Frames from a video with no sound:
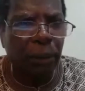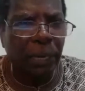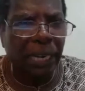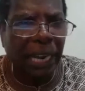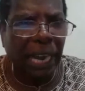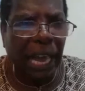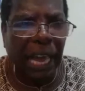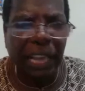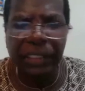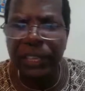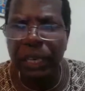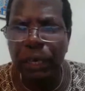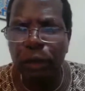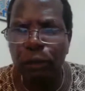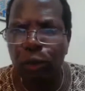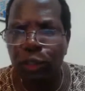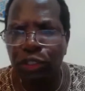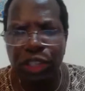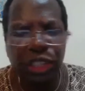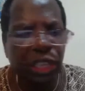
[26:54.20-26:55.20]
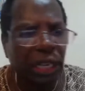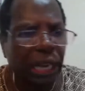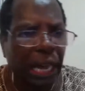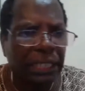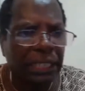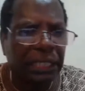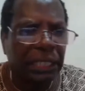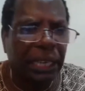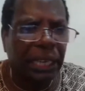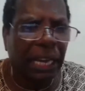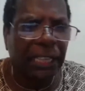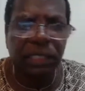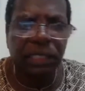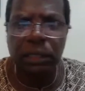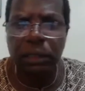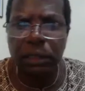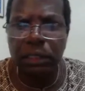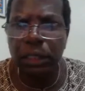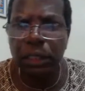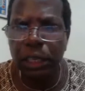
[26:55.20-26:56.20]
Day, I think, was in the
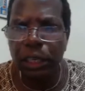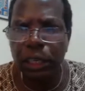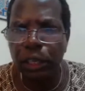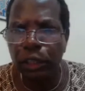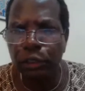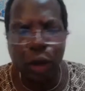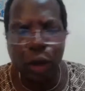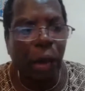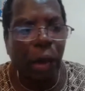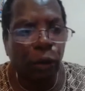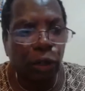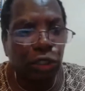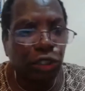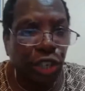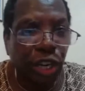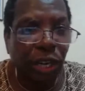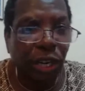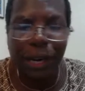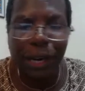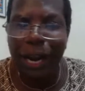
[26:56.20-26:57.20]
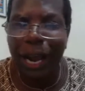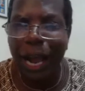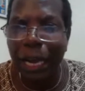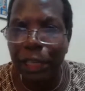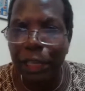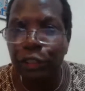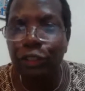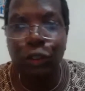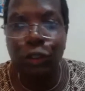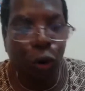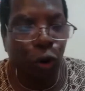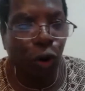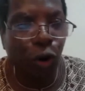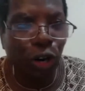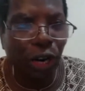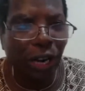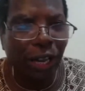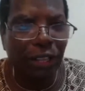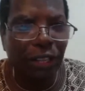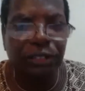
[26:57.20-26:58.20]
1990s. So I was here. I saw
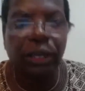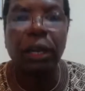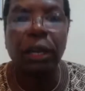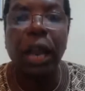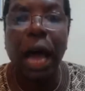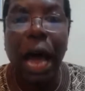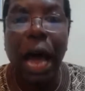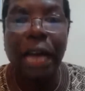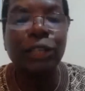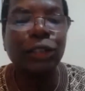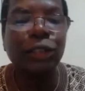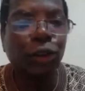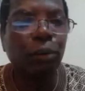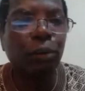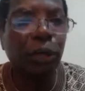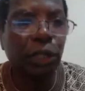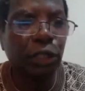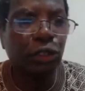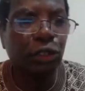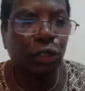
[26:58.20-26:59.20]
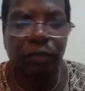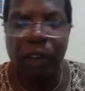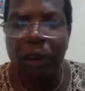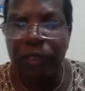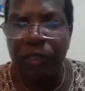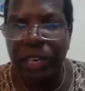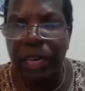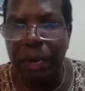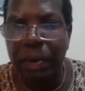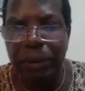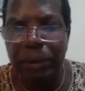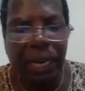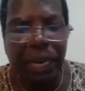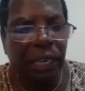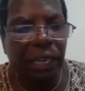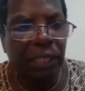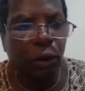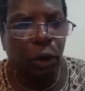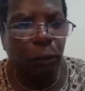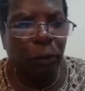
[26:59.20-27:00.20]
the large community of
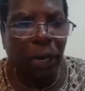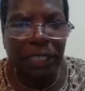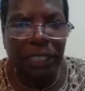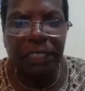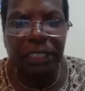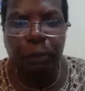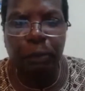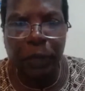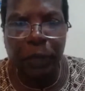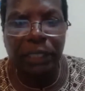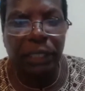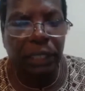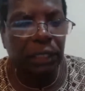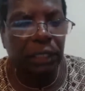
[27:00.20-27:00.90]
African-American that participated